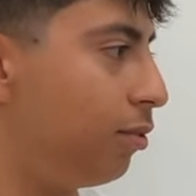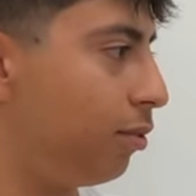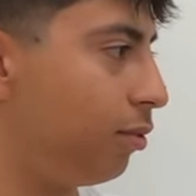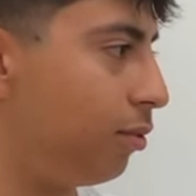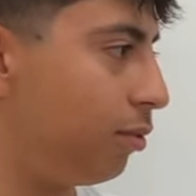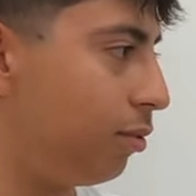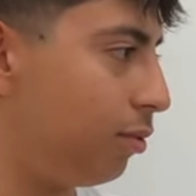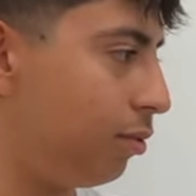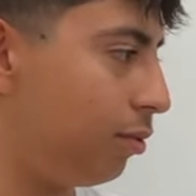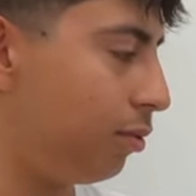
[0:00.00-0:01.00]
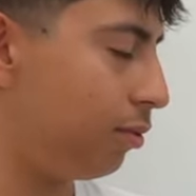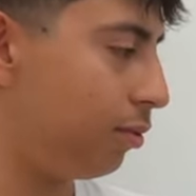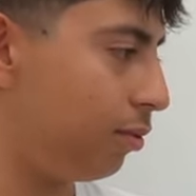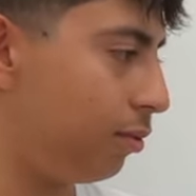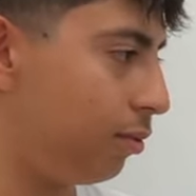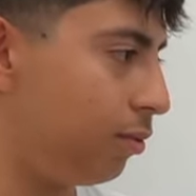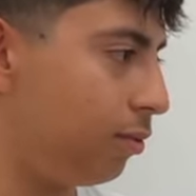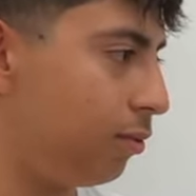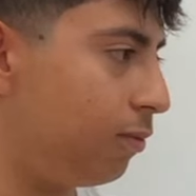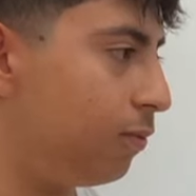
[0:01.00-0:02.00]

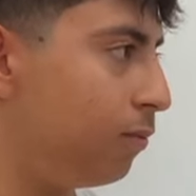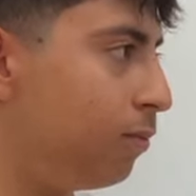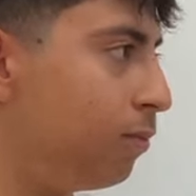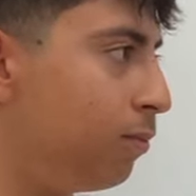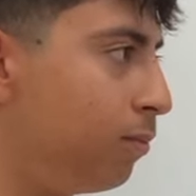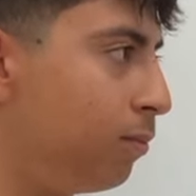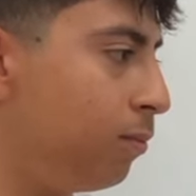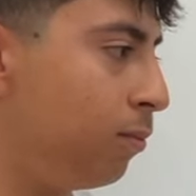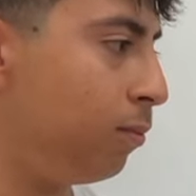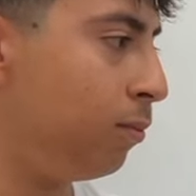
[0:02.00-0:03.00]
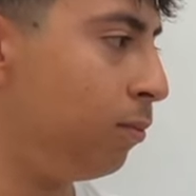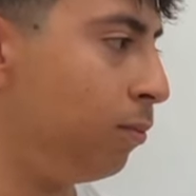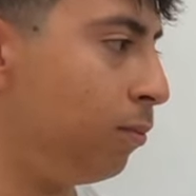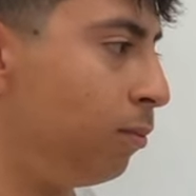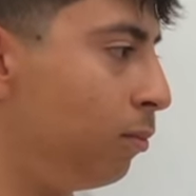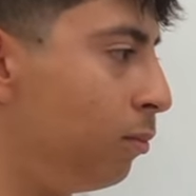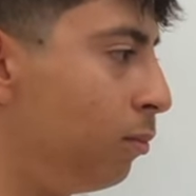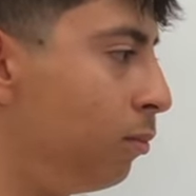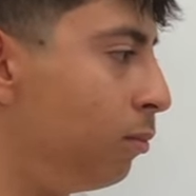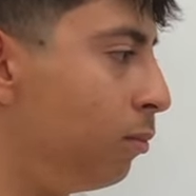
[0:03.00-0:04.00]

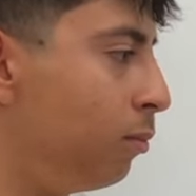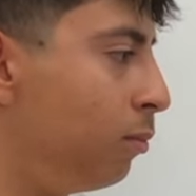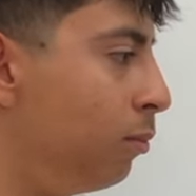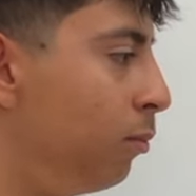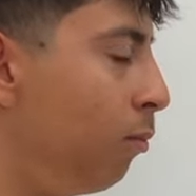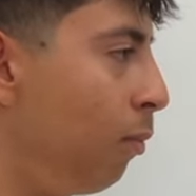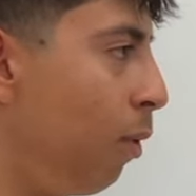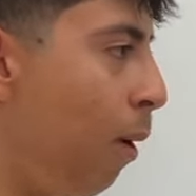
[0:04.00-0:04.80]
The person shown says nothing.